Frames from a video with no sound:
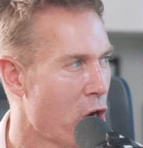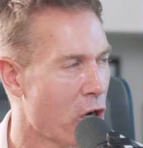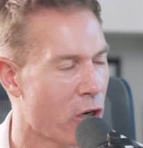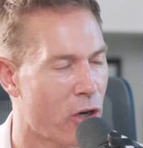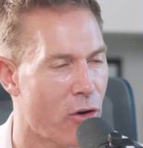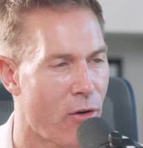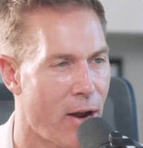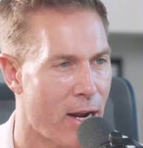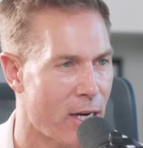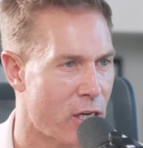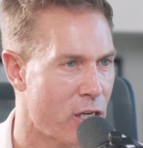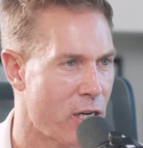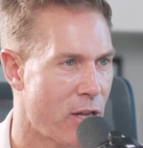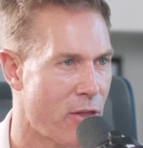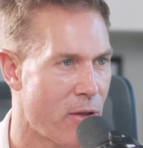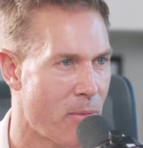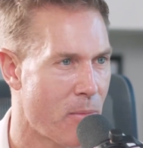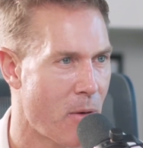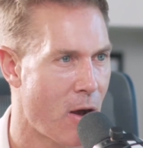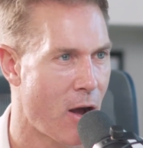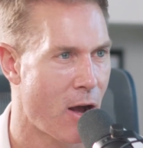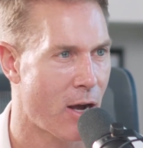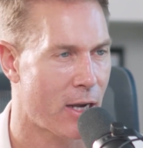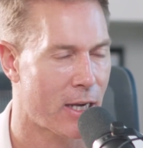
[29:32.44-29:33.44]
correction in the
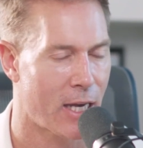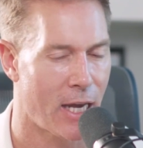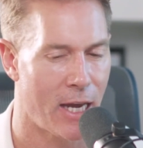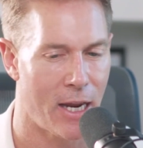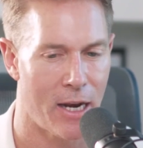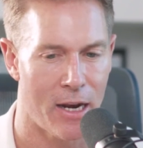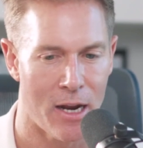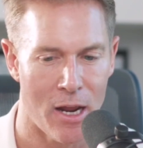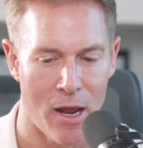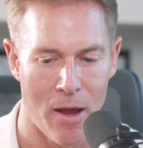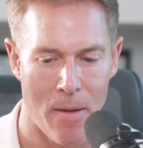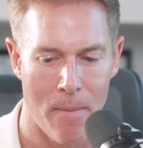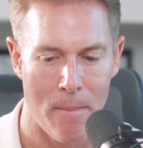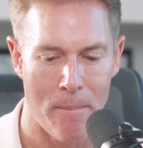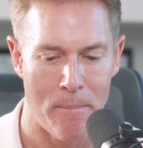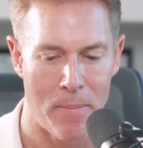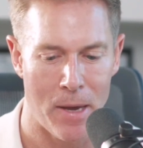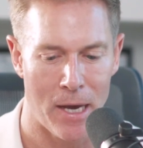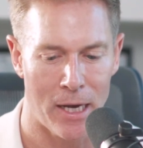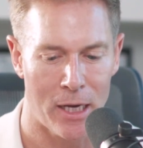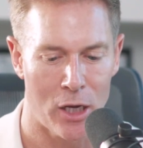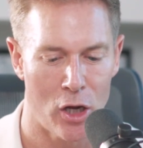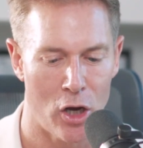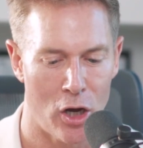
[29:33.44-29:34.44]
market
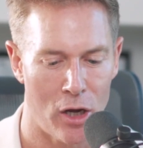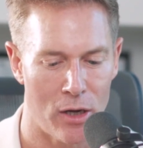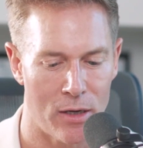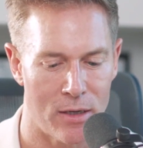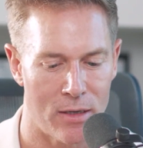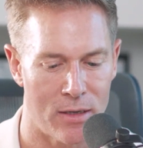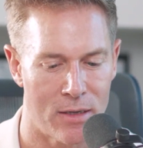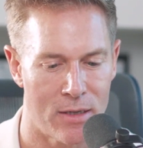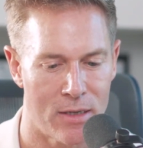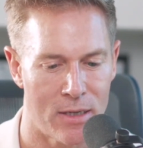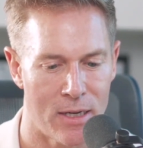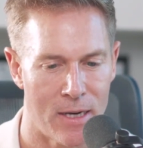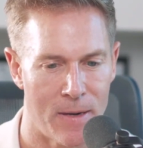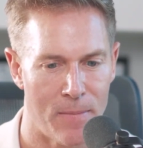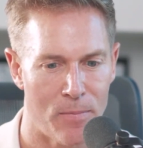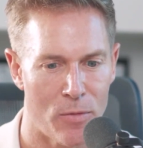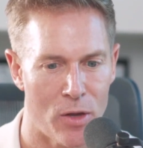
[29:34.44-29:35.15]
because